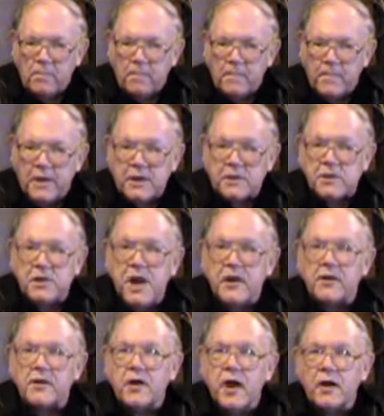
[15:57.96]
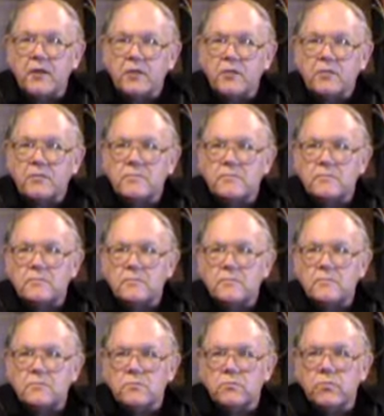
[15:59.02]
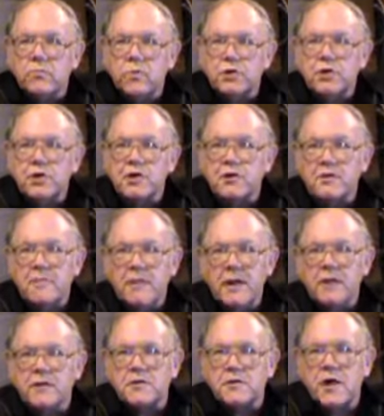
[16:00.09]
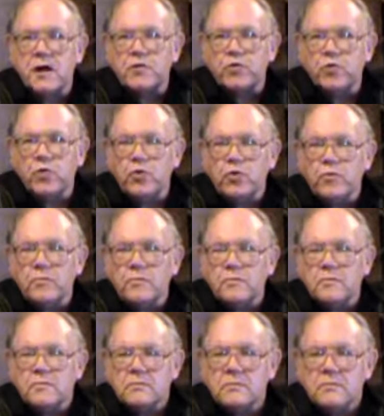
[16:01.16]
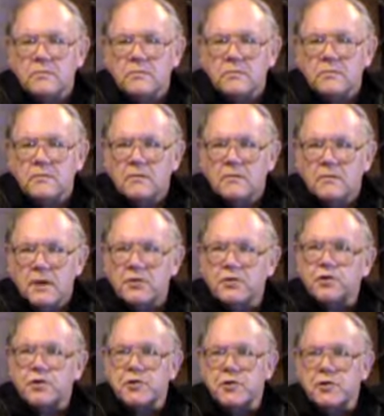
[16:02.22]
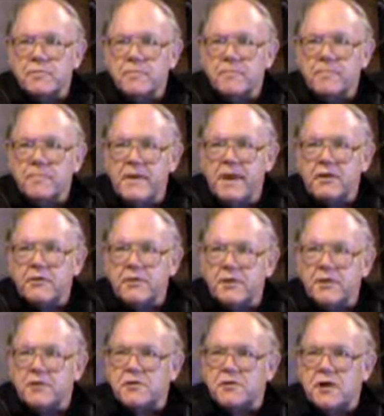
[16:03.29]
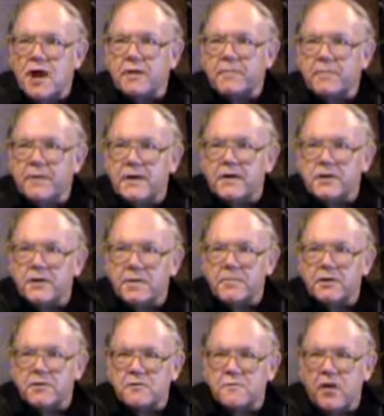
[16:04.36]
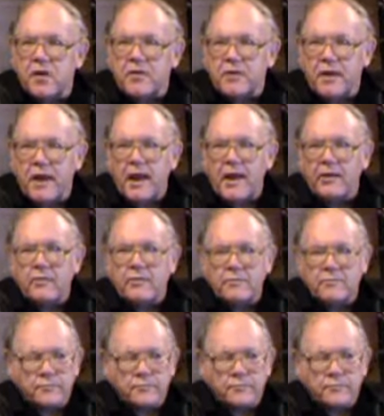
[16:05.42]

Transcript: but it's not canonical, which doesn't mean not true. It just means that it's not been accepted as part of the canon.